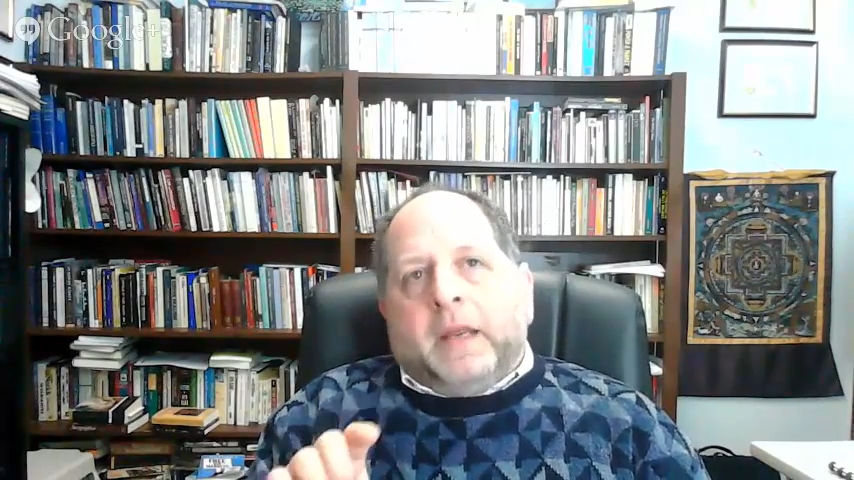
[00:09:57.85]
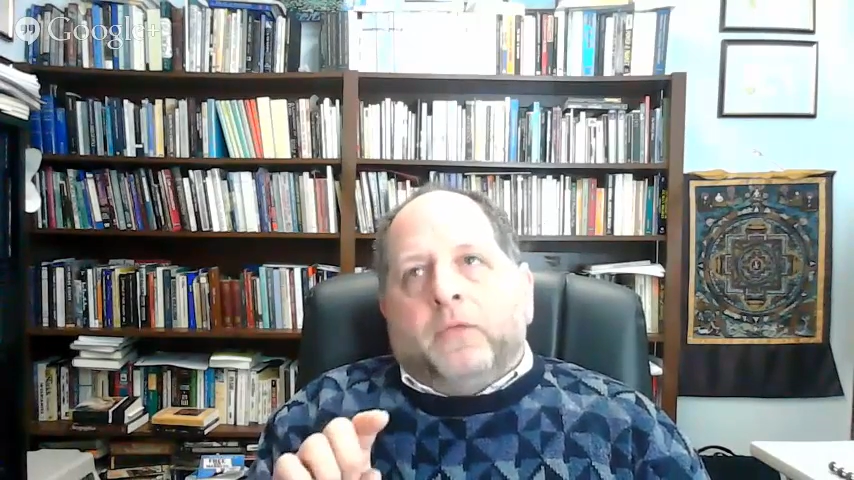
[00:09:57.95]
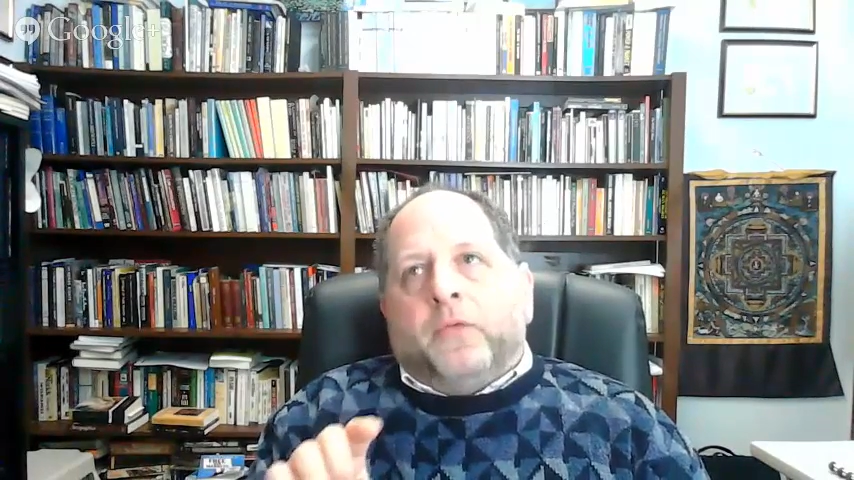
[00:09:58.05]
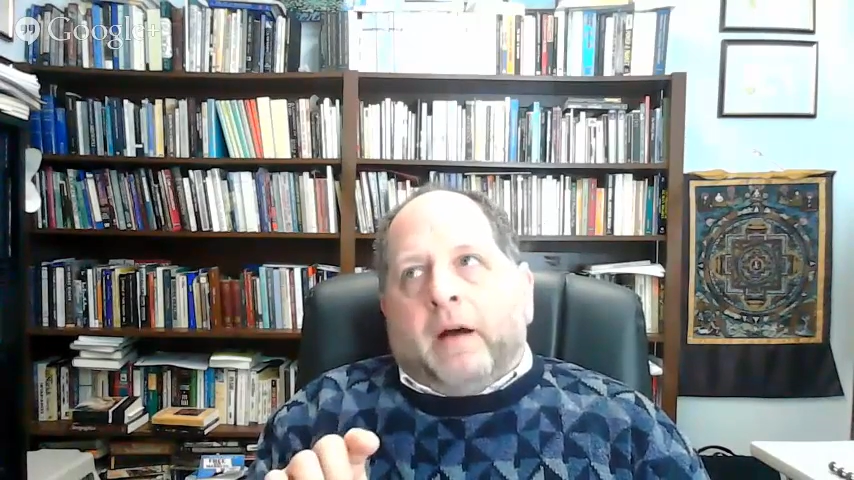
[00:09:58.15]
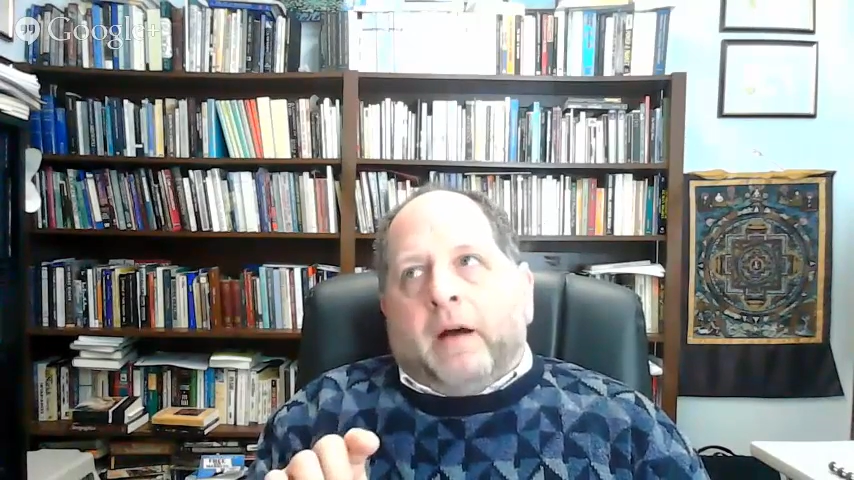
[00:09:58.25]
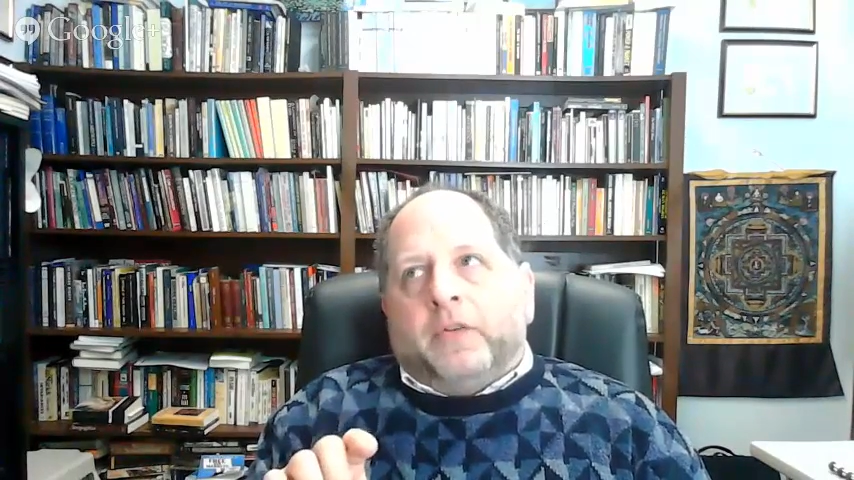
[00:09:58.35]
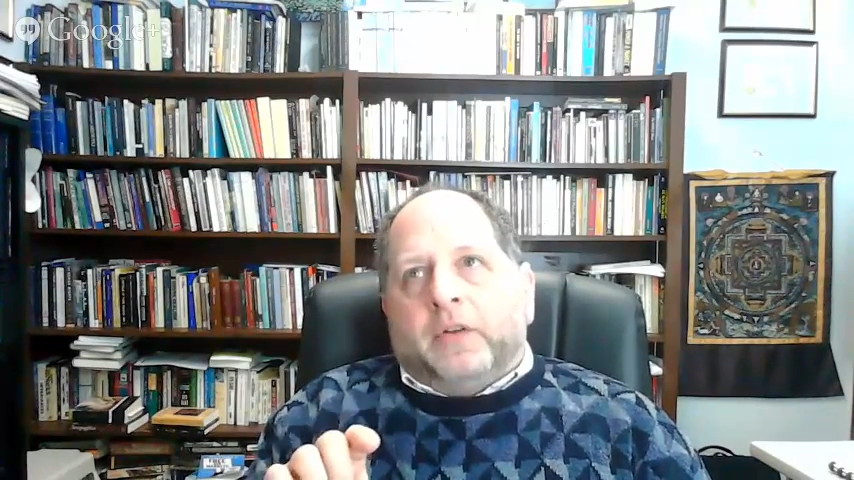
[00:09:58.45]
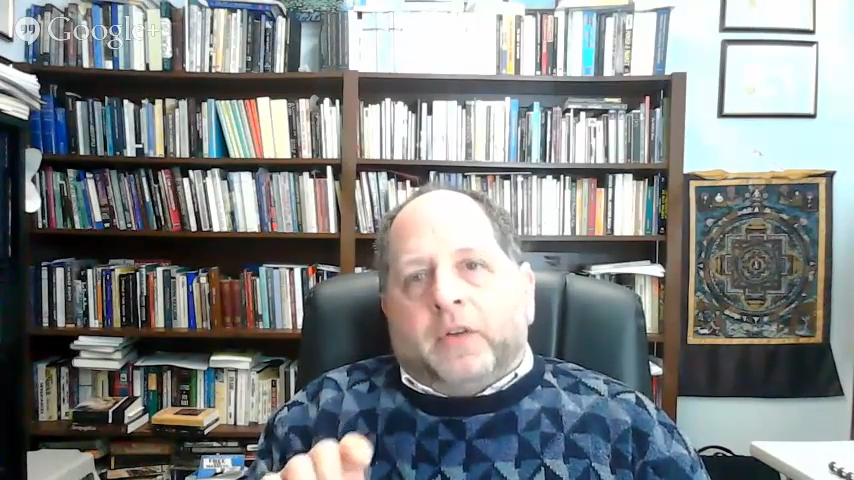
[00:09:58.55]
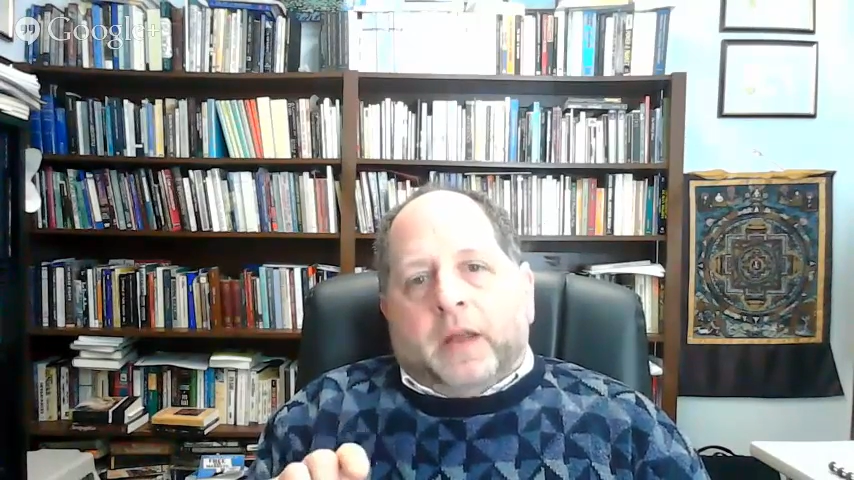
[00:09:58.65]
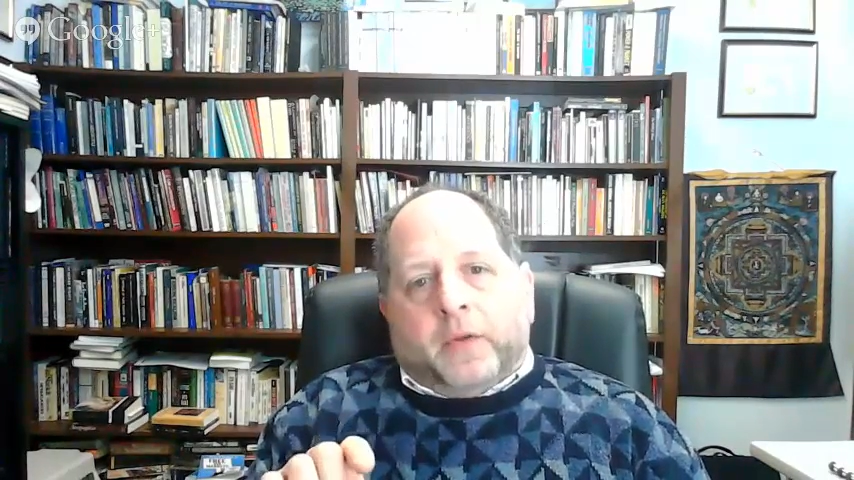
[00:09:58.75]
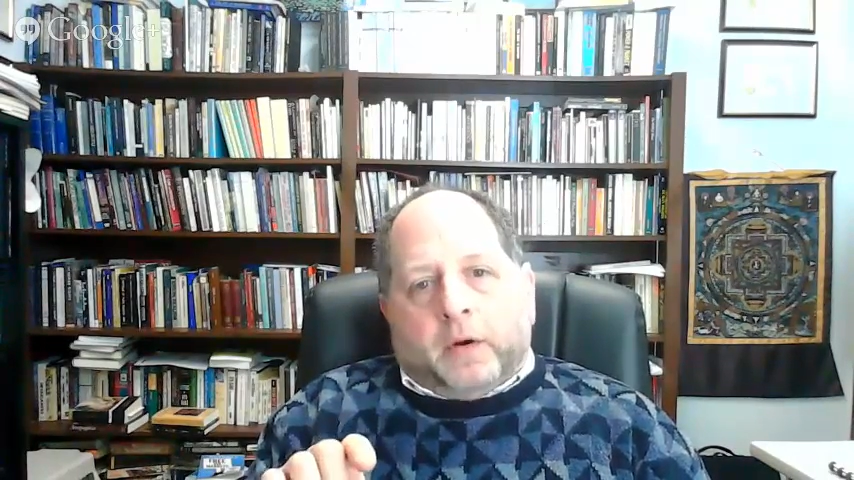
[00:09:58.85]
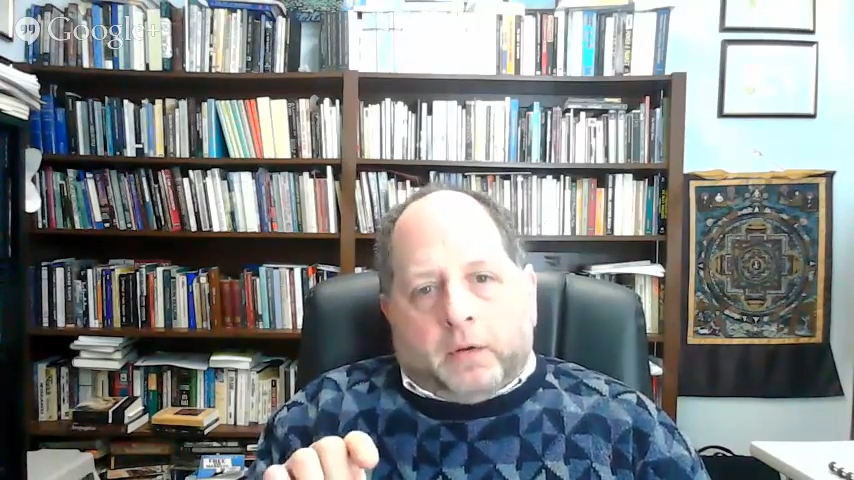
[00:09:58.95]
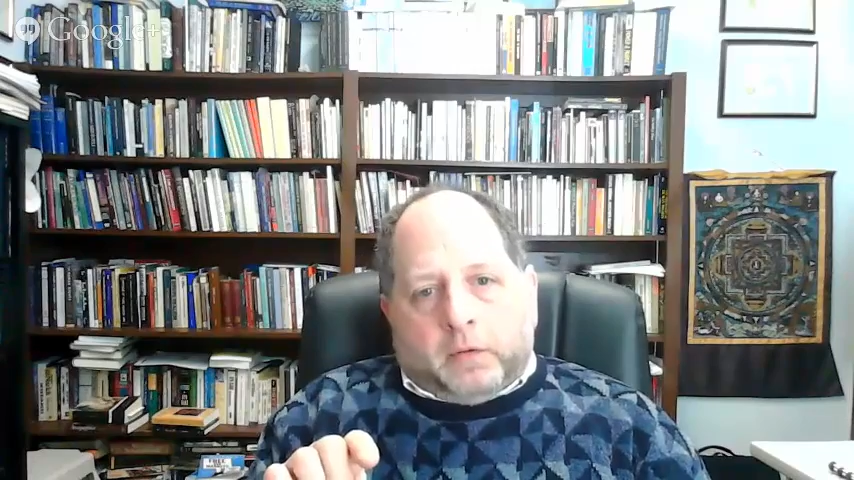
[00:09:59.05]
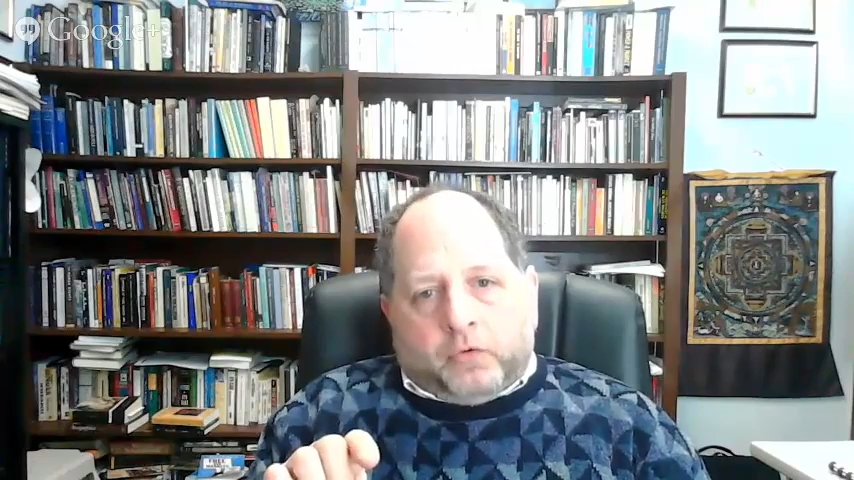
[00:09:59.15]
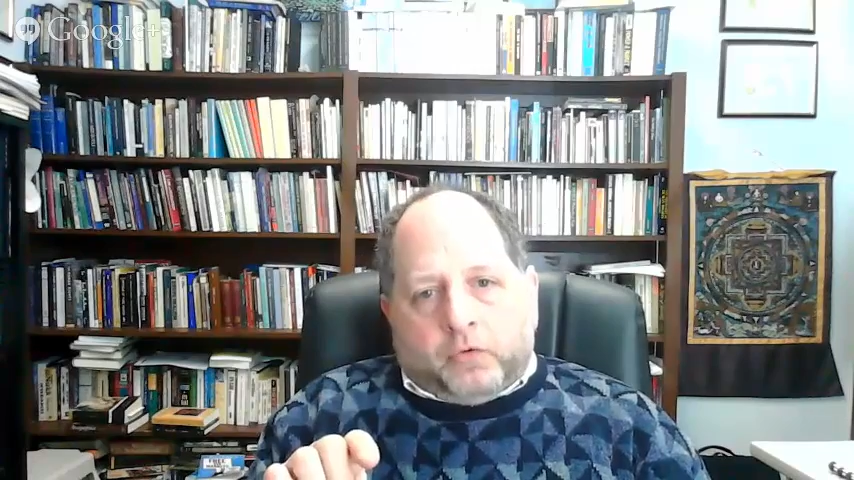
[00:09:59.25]
fallacies get
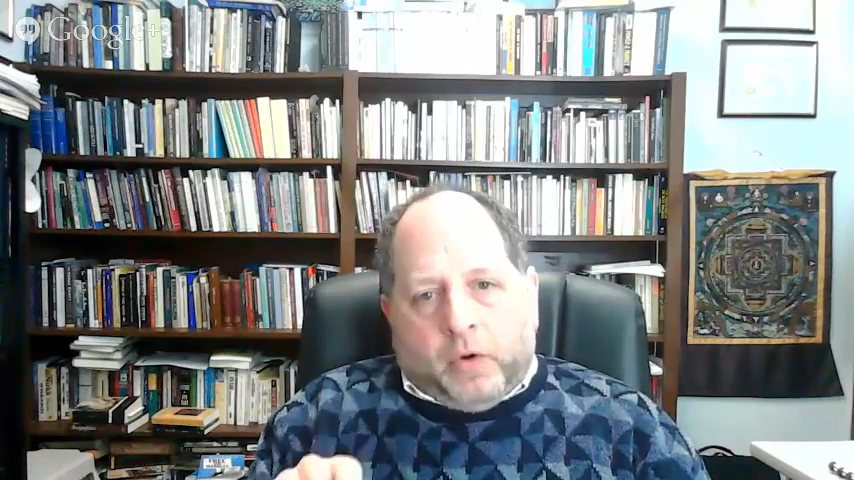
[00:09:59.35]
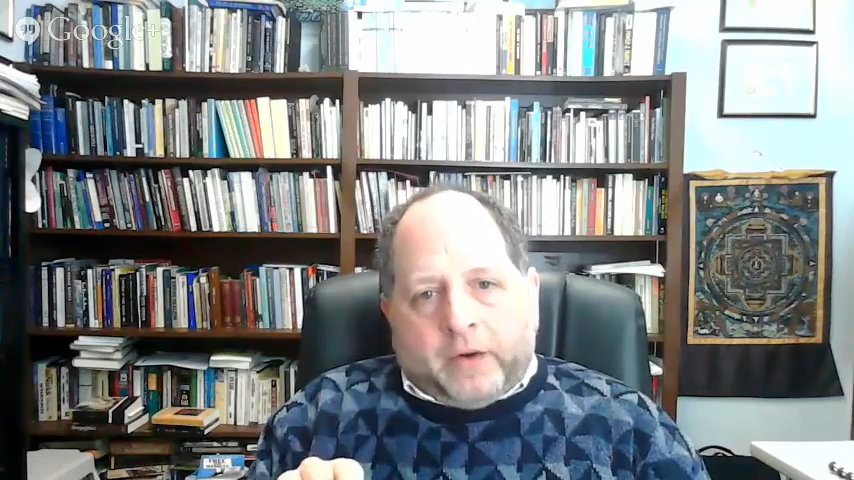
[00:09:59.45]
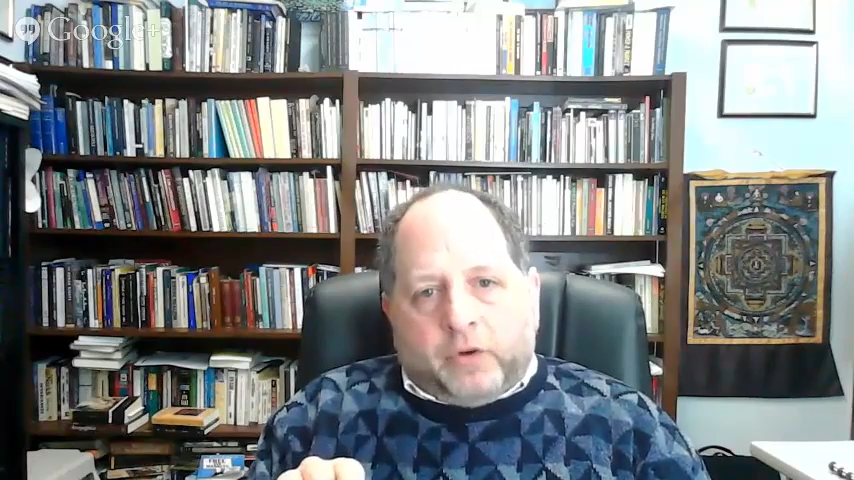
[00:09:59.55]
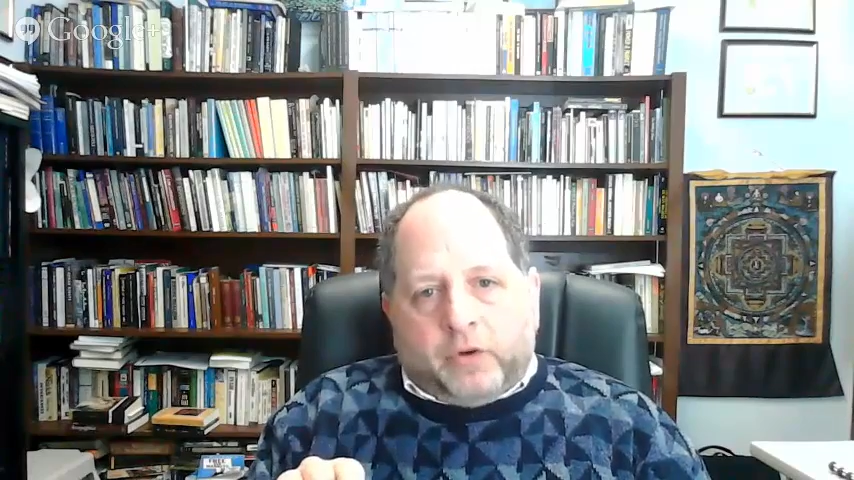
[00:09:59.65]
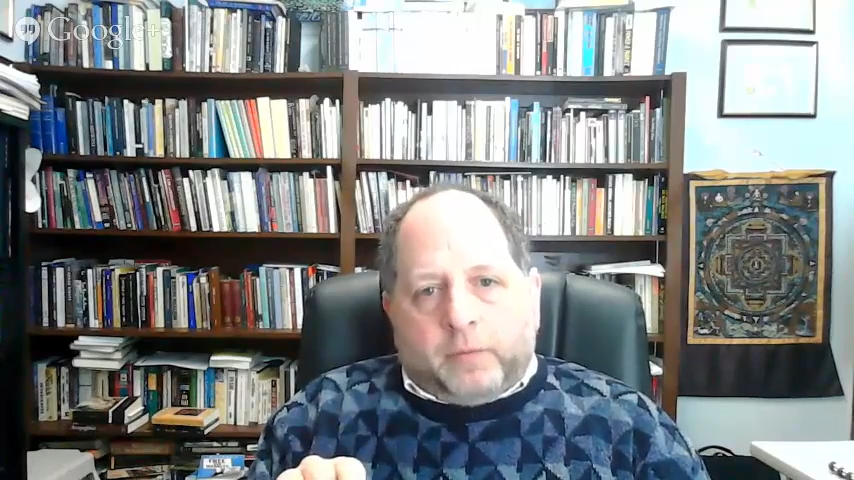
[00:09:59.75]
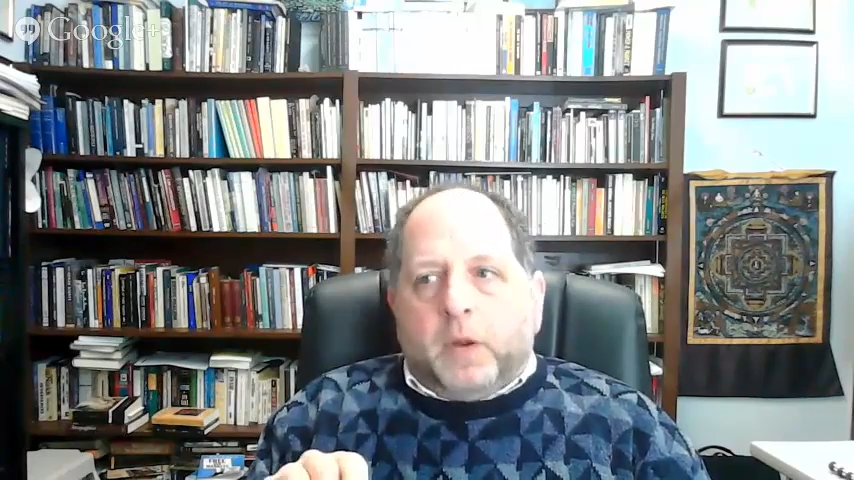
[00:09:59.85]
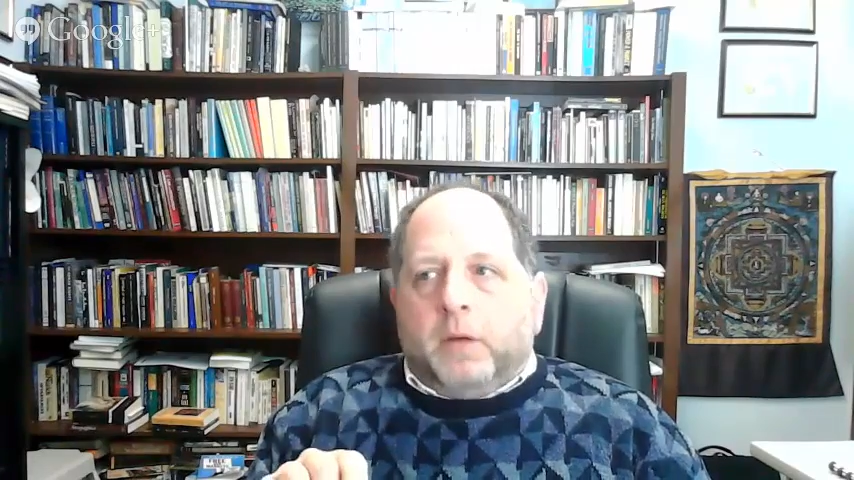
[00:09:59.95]
their traction